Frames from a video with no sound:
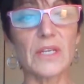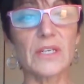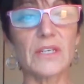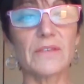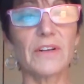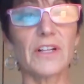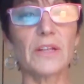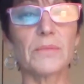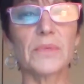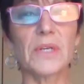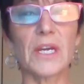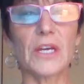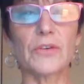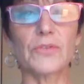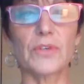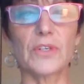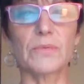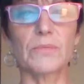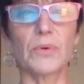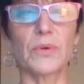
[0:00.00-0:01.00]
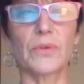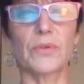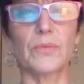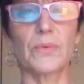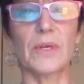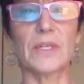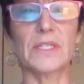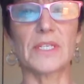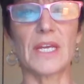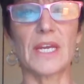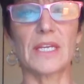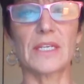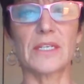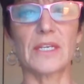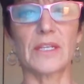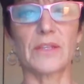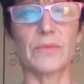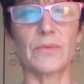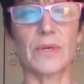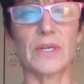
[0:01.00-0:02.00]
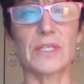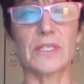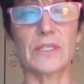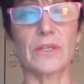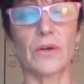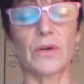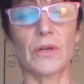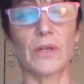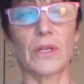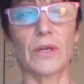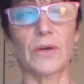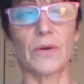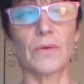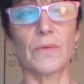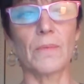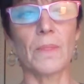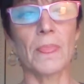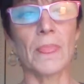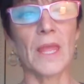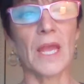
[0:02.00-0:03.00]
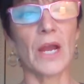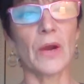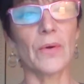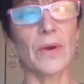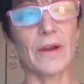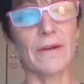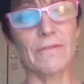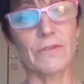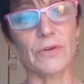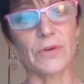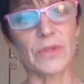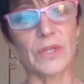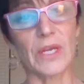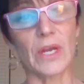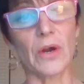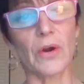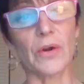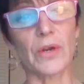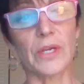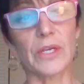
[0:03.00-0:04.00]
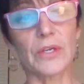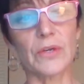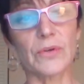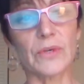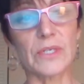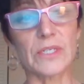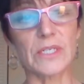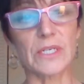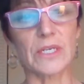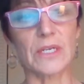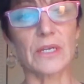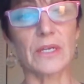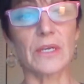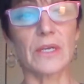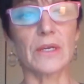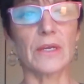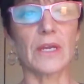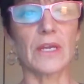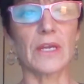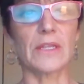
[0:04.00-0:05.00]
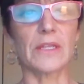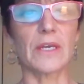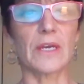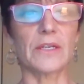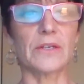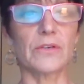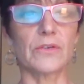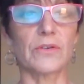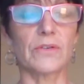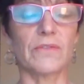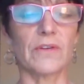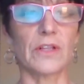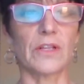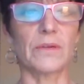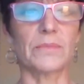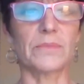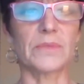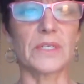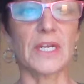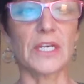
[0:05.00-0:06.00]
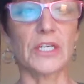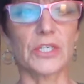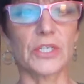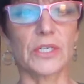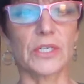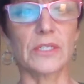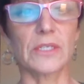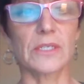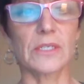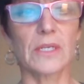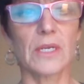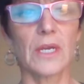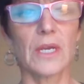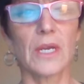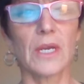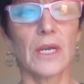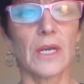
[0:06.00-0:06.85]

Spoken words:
In developed countries, birth rates and death rates are low. However, they are increasing in the underdeveloped nations.